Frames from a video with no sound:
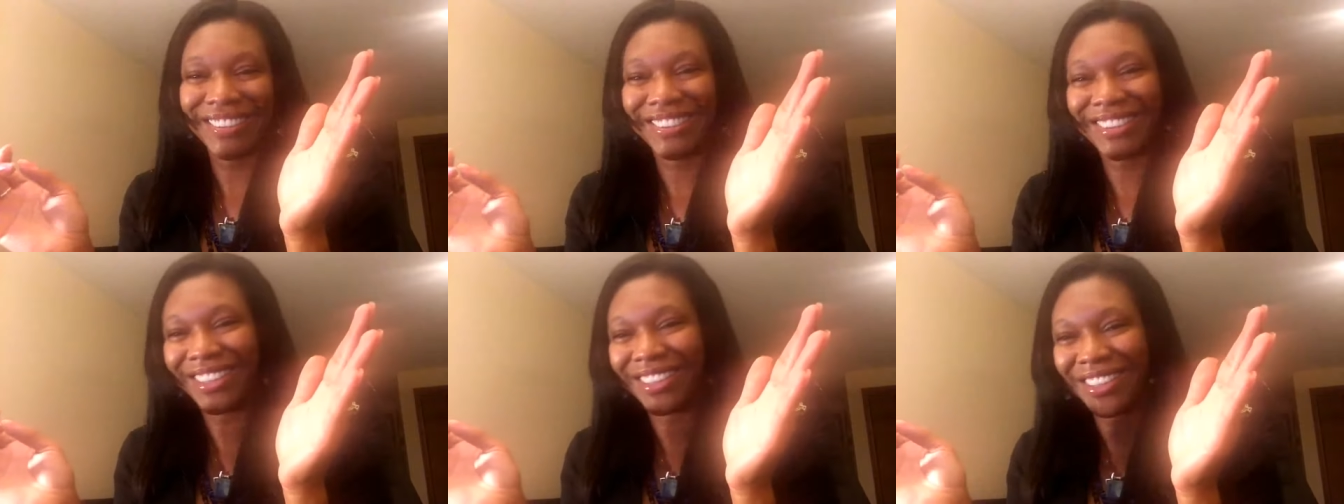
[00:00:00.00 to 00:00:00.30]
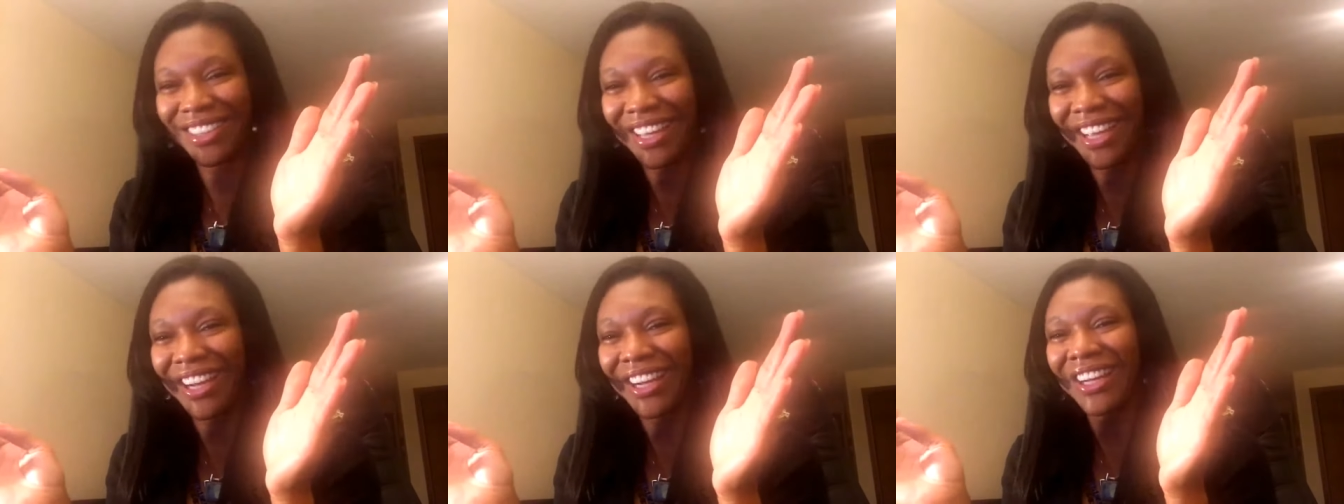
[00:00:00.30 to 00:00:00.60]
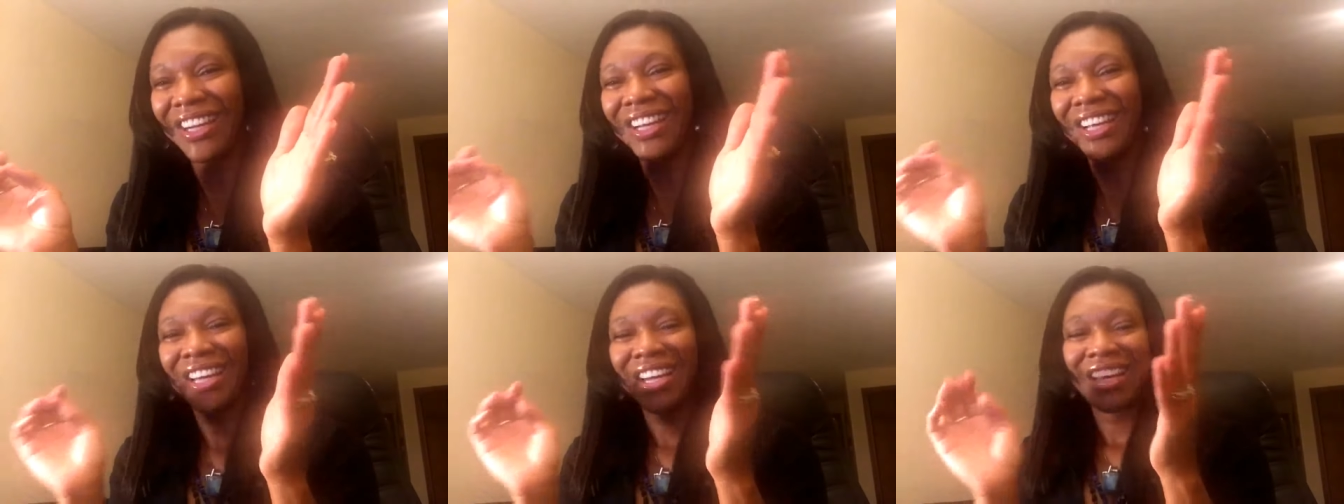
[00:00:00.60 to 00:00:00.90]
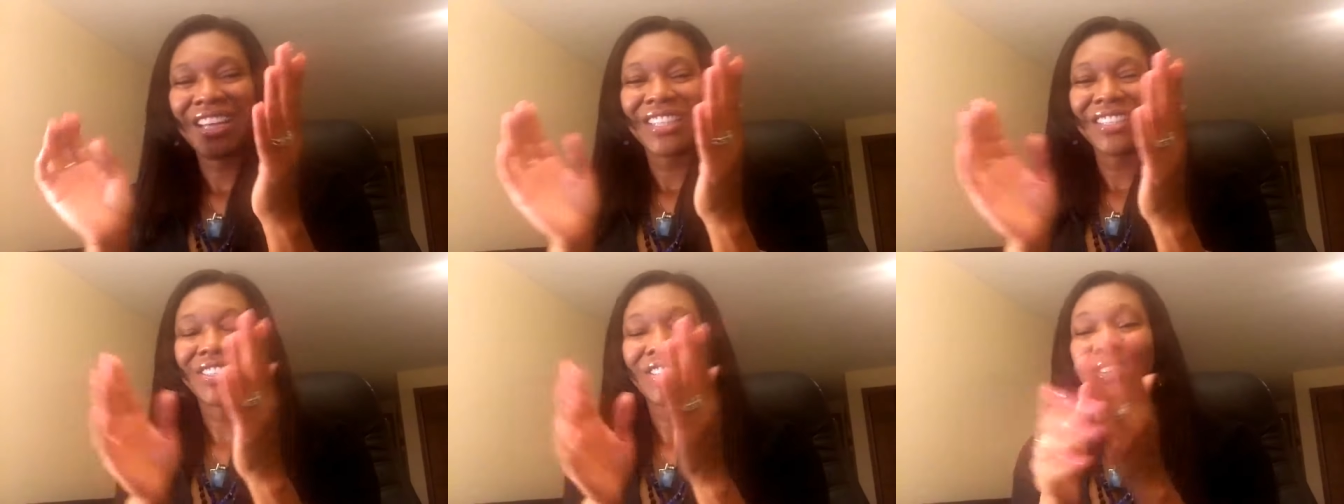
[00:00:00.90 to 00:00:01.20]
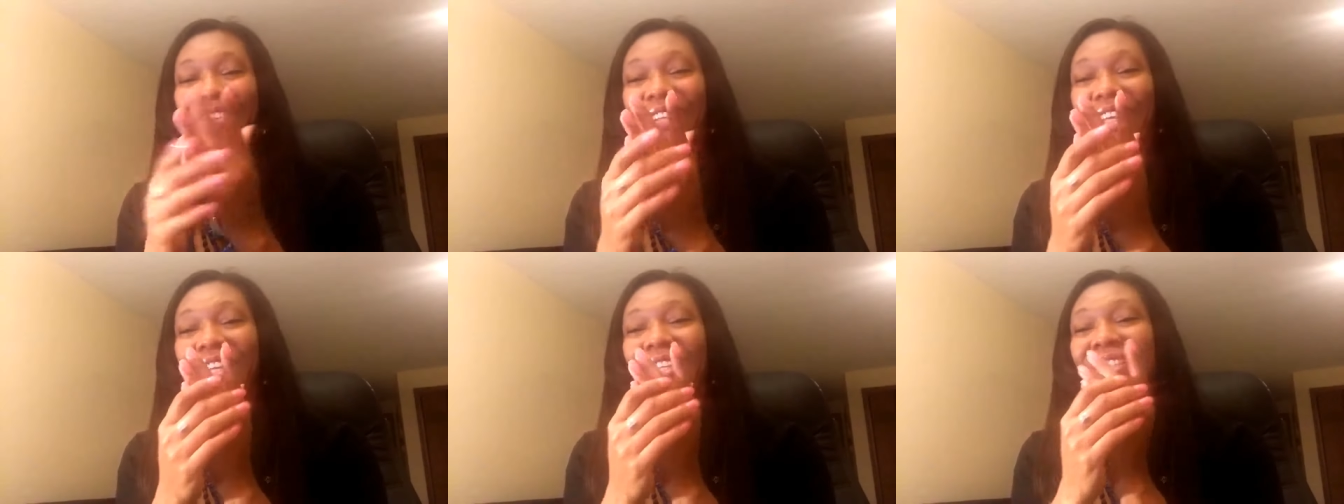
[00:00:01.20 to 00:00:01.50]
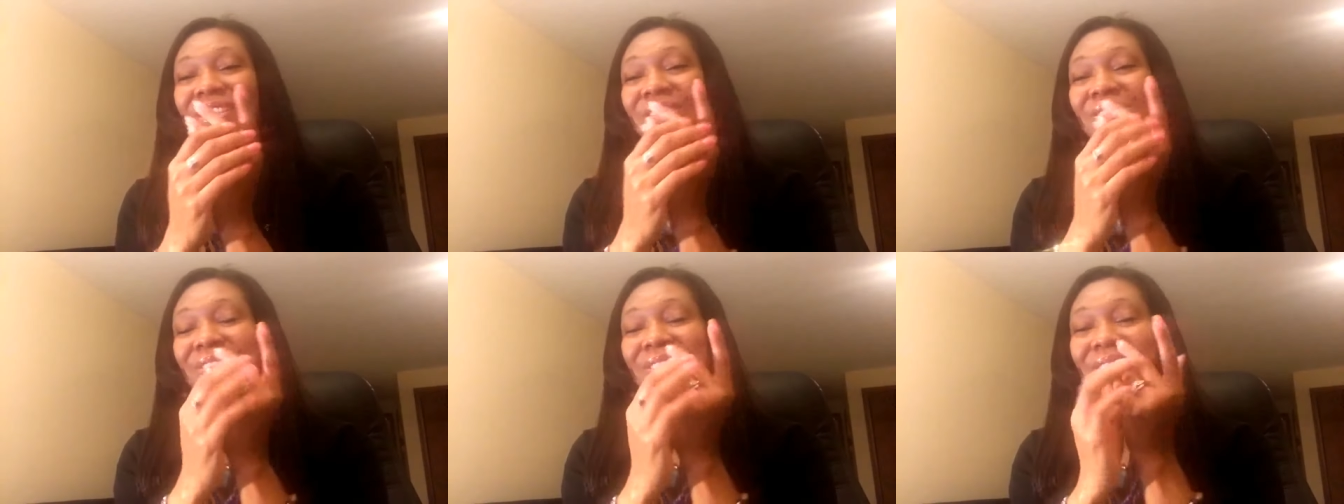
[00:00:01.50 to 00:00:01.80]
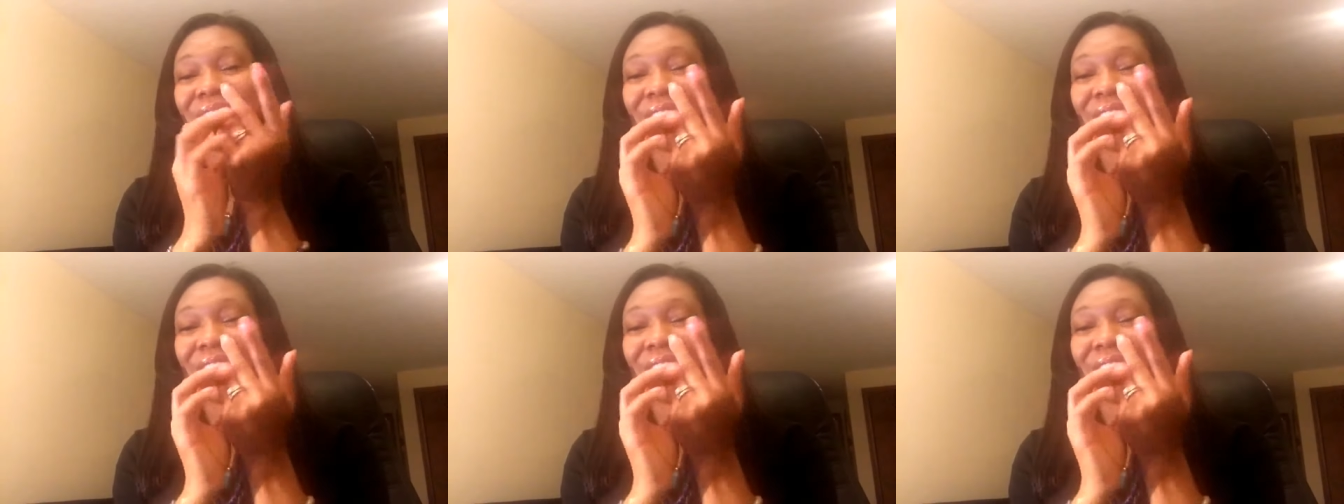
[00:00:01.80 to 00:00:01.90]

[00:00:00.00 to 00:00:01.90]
still there. So they you